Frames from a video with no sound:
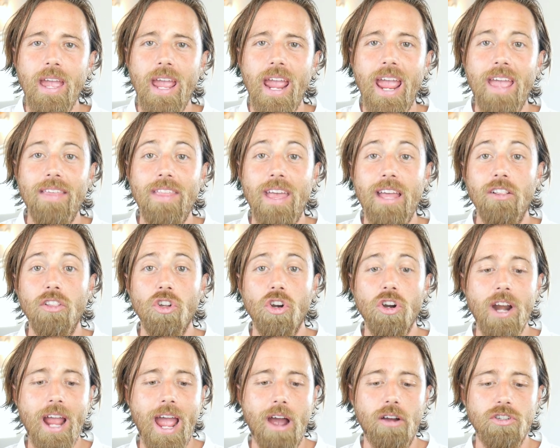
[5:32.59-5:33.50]
and then
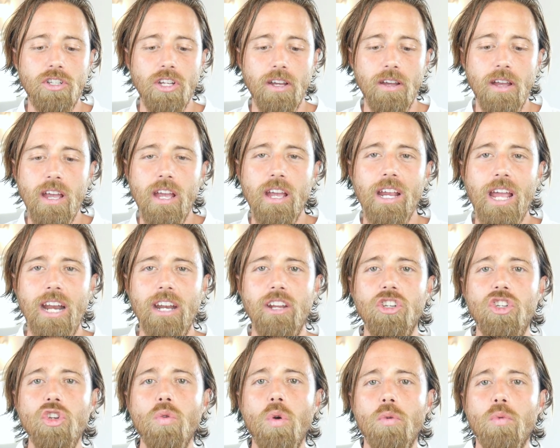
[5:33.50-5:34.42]
learn how to kind
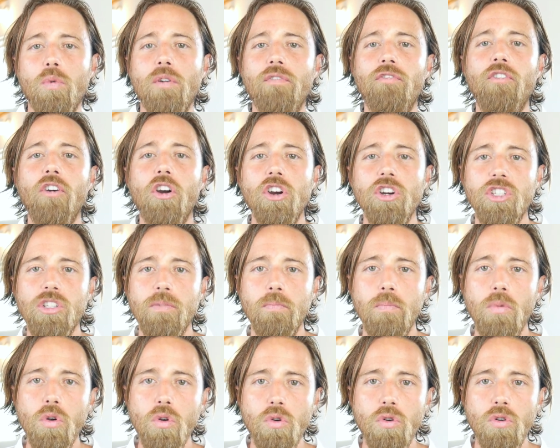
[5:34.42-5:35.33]
of do a reverse
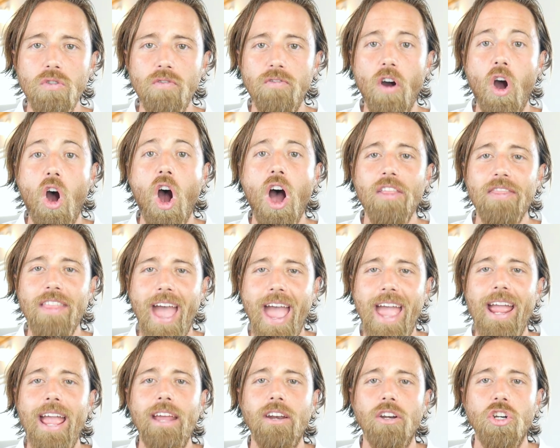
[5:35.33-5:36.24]
move on
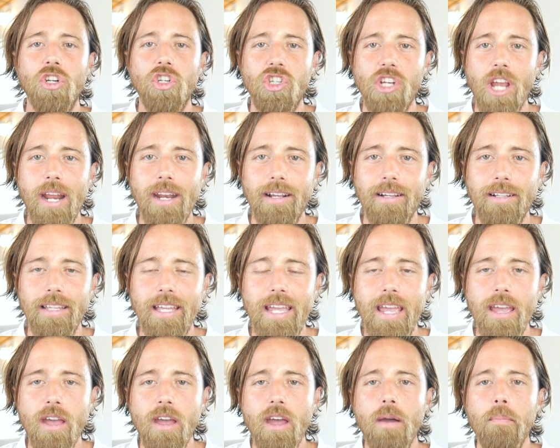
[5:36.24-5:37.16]
that energetically